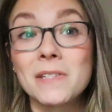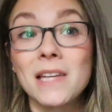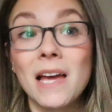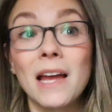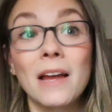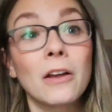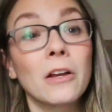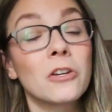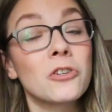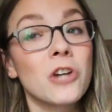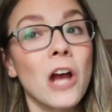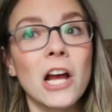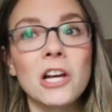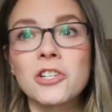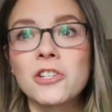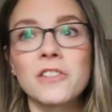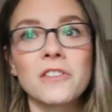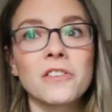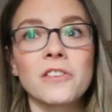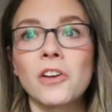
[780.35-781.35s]
say
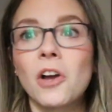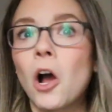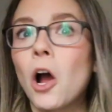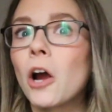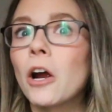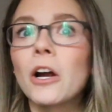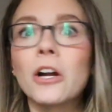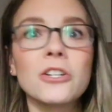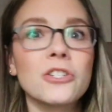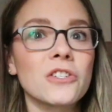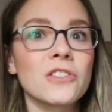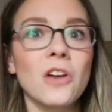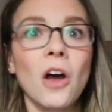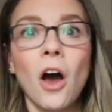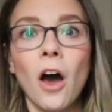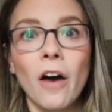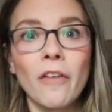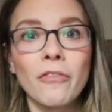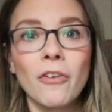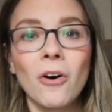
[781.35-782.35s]
contractions in the car are just
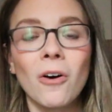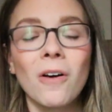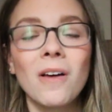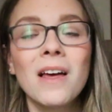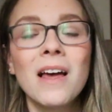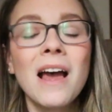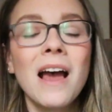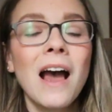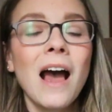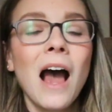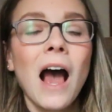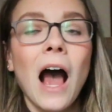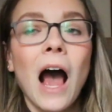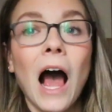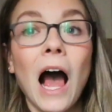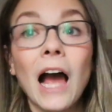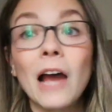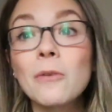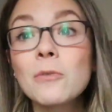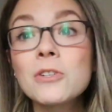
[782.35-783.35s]
awful.
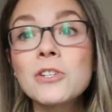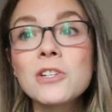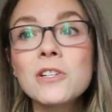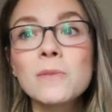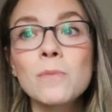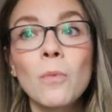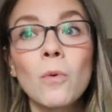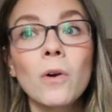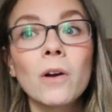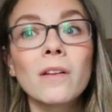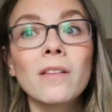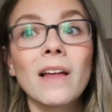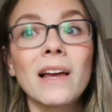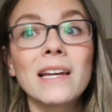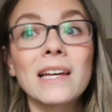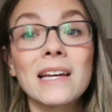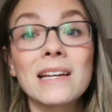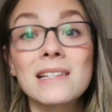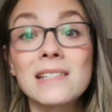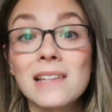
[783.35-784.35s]
I was just more
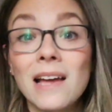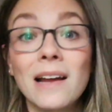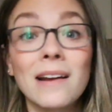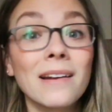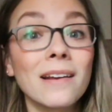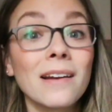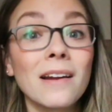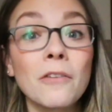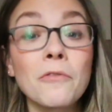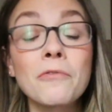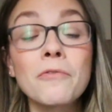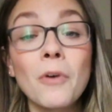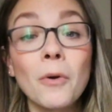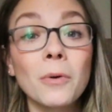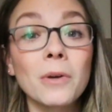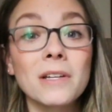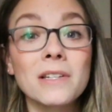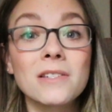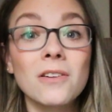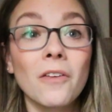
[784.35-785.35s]
like excited and
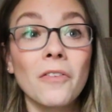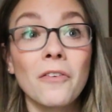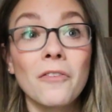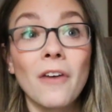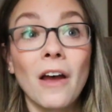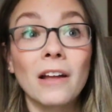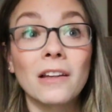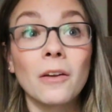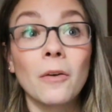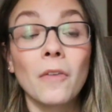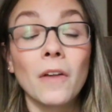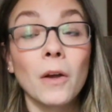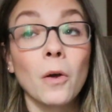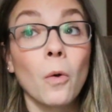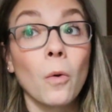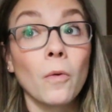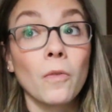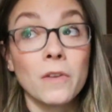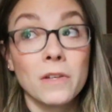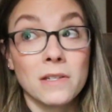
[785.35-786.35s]
focused on the fact that like
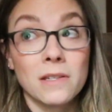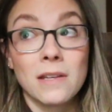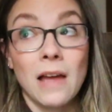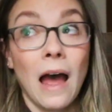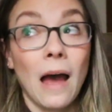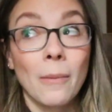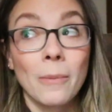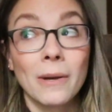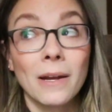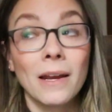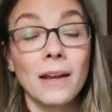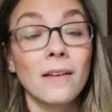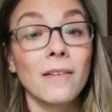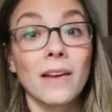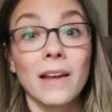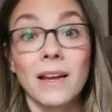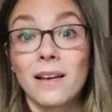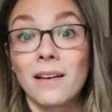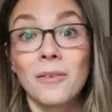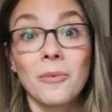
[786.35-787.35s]
this is happening,
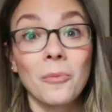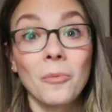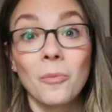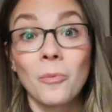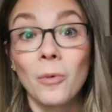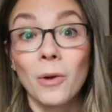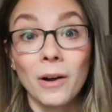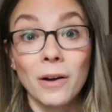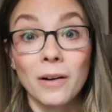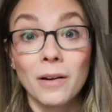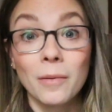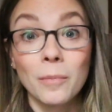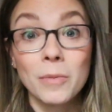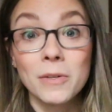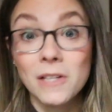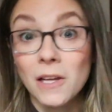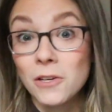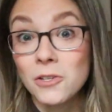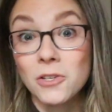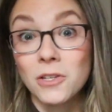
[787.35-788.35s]
like we're
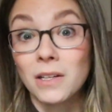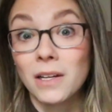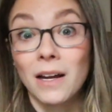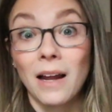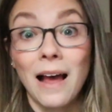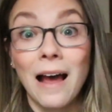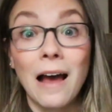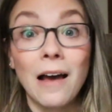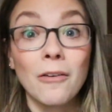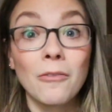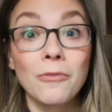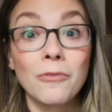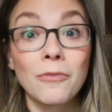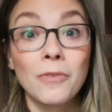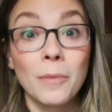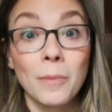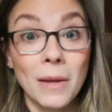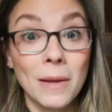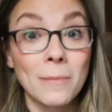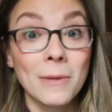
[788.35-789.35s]
potentially gonna have
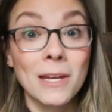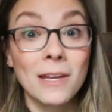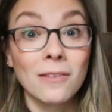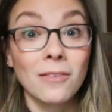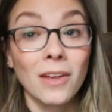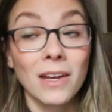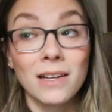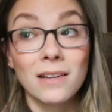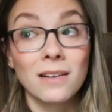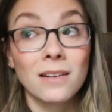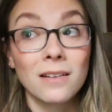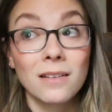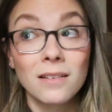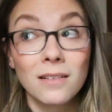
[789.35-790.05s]
the baby like